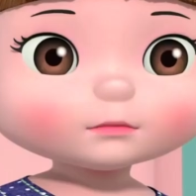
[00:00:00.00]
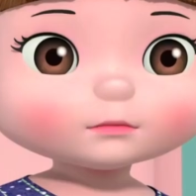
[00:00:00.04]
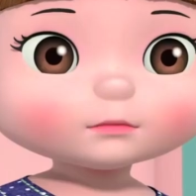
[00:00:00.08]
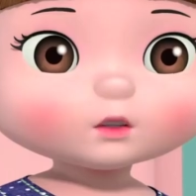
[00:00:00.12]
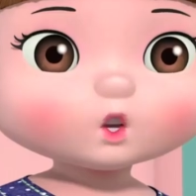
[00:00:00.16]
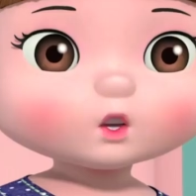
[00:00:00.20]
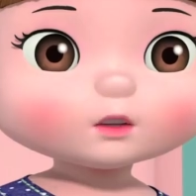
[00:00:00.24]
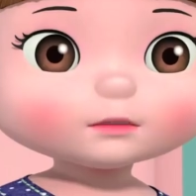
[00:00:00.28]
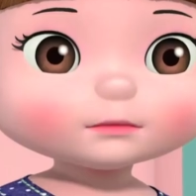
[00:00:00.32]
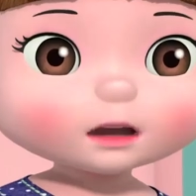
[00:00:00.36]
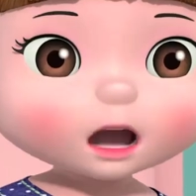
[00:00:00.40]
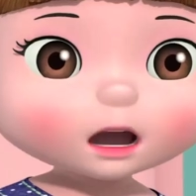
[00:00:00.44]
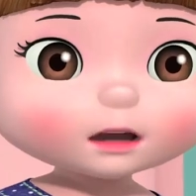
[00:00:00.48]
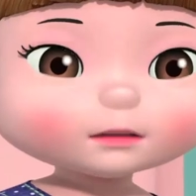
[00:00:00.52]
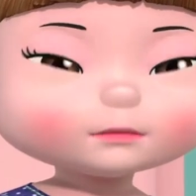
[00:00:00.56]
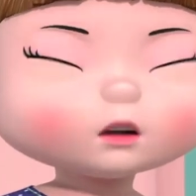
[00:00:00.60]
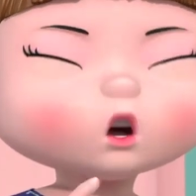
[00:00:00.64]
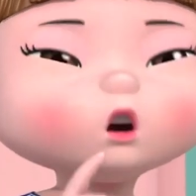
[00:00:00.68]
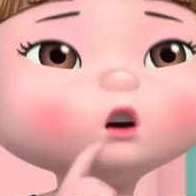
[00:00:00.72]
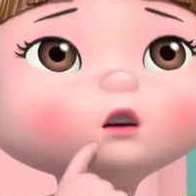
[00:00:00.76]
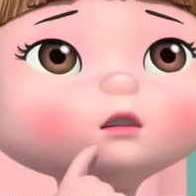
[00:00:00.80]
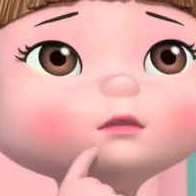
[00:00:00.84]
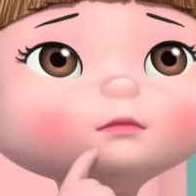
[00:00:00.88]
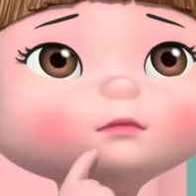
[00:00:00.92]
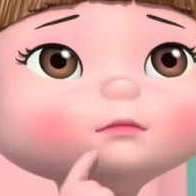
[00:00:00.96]
Like on
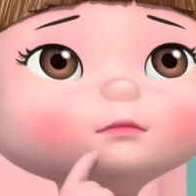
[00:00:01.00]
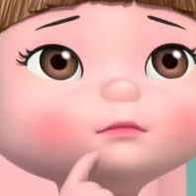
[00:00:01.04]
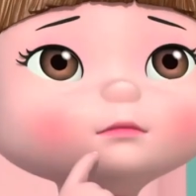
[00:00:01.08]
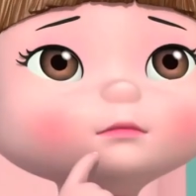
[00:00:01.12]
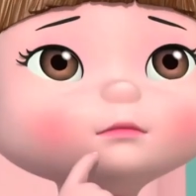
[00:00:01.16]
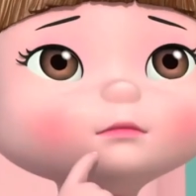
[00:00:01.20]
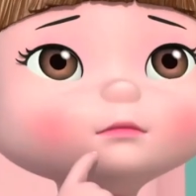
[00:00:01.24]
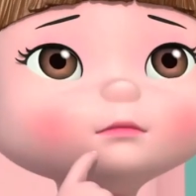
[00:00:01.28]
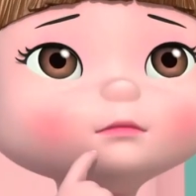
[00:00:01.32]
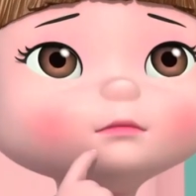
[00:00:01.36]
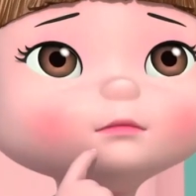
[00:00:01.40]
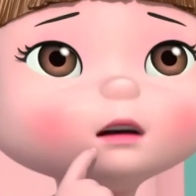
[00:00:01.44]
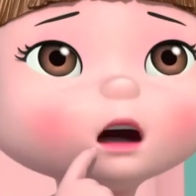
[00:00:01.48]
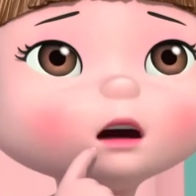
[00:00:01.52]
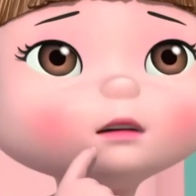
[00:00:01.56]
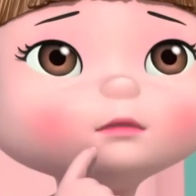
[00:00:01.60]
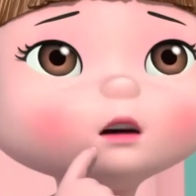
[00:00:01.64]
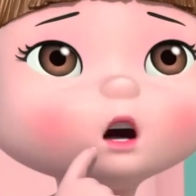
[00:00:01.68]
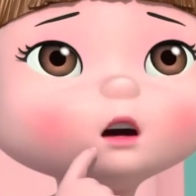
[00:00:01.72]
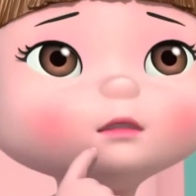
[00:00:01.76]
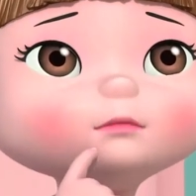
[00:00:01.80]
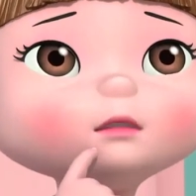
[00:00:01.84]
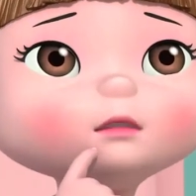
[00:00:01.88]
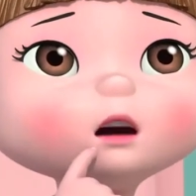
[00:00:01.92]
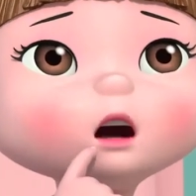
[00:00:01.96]
TV. At the
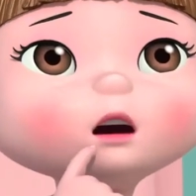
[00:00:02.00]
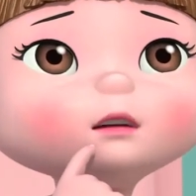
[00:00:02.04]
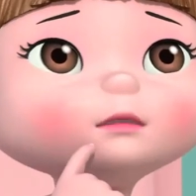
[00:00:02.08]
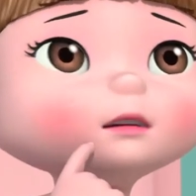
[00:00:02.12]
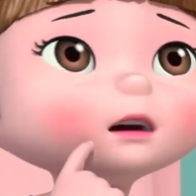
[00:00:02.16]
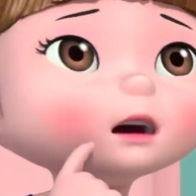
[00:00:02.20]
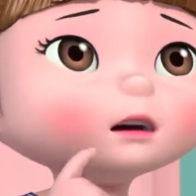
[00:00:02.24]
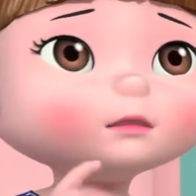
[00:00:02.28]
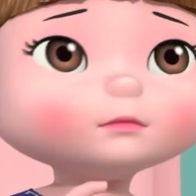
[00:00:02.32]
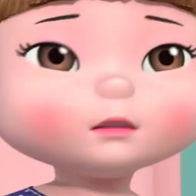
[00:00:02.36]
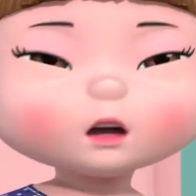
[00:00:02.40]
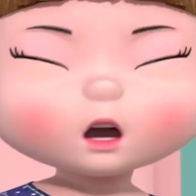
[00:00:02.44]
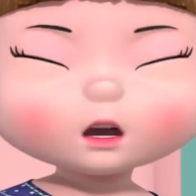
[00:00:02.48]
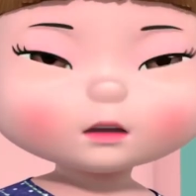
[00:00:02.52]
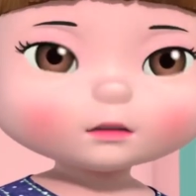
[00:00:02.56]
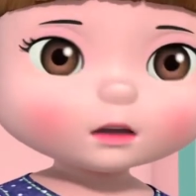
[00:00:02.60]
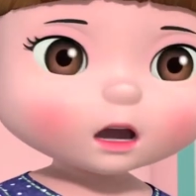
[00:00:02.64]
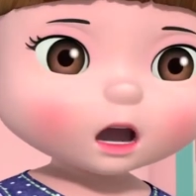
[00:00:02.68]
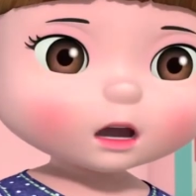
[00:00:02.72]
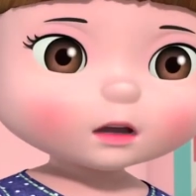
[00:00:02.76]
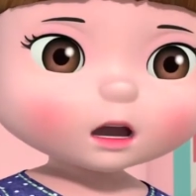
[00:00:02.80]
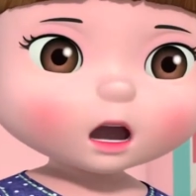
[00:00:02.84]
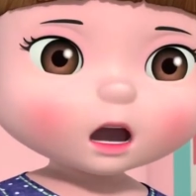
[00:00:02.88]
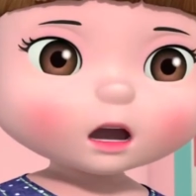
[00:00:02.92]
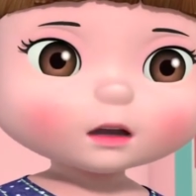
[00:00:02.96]
end, they always
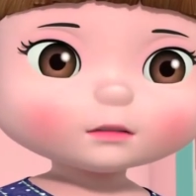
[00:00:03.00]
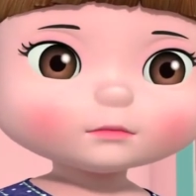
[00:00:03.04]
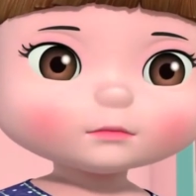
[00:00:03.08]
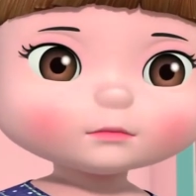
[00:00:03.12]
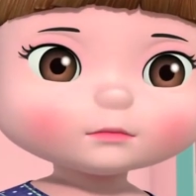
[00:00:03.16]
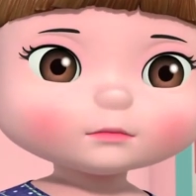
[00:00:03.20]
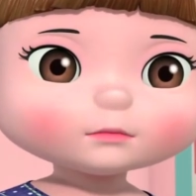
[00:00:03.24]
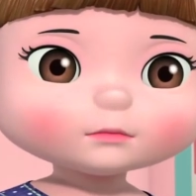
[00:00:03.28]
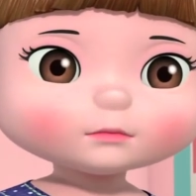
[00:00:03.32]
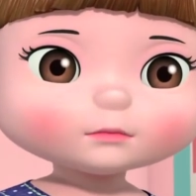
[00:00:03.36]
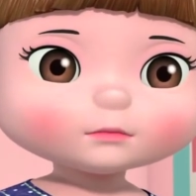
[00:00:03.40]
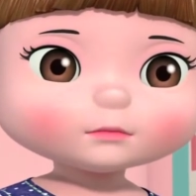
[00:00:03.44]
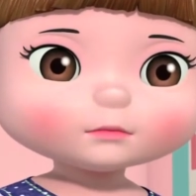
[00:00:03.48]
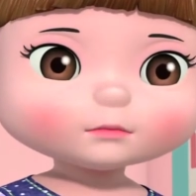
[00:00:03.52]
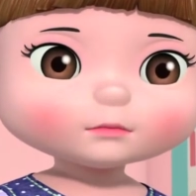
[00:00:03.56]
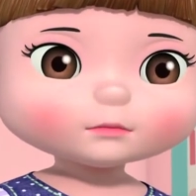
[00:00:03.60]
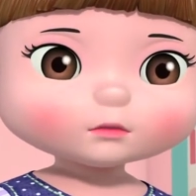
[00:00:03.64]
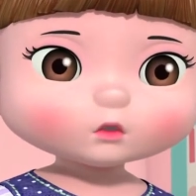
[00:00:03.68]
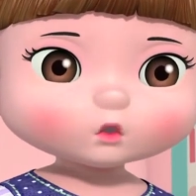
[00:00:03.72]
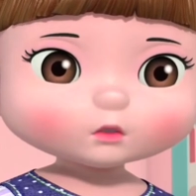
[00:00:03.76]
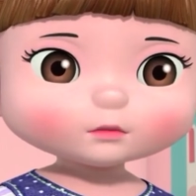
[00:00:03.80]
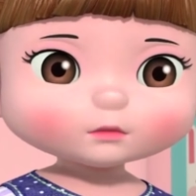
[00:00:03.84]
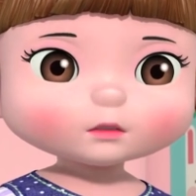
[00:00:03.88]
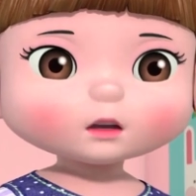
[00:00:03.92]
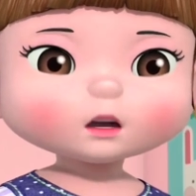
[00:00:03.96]
find the answer.
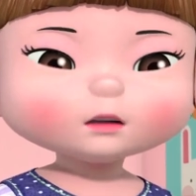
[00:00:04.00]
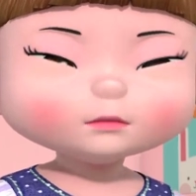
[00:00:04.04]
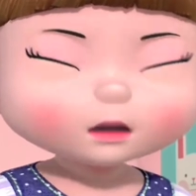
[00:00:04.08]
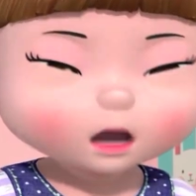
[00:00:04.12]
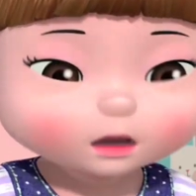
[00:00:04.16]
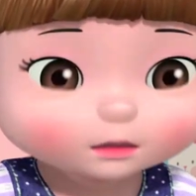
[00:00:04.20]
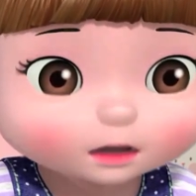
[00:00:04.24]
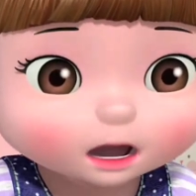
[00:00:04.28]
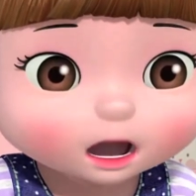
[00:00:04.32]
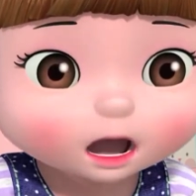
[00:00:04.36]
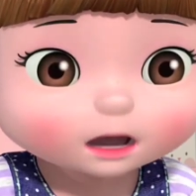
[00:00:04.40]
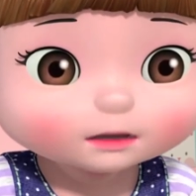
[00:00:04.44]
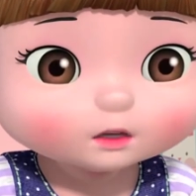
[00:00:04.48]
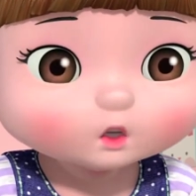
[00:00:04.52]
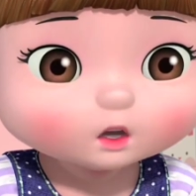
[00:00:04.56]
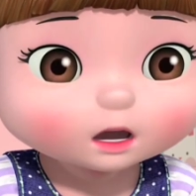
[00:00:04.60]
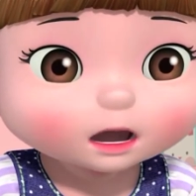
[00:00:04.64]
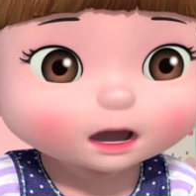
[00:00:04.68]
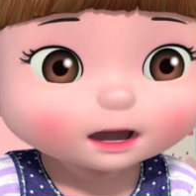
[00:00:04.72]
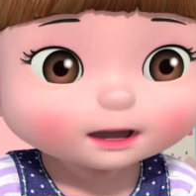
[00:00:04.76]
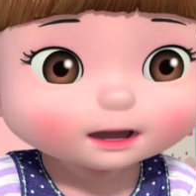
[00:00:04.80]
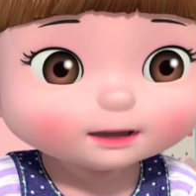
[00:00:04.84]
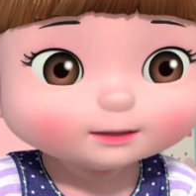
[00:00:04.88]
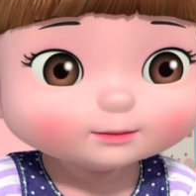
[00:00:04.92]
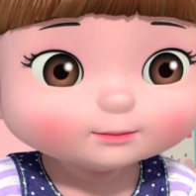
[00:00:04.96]
I can do that
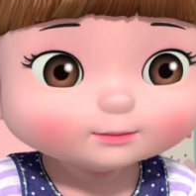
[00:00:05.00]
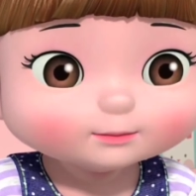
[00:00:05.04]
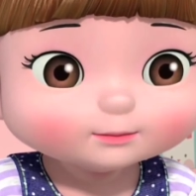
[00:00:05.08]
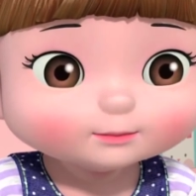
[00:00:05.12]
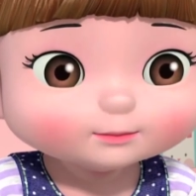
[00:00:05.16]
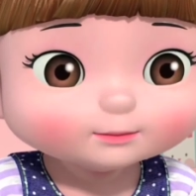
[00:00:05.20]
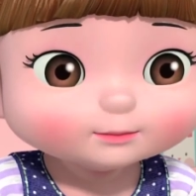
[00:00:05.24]
too.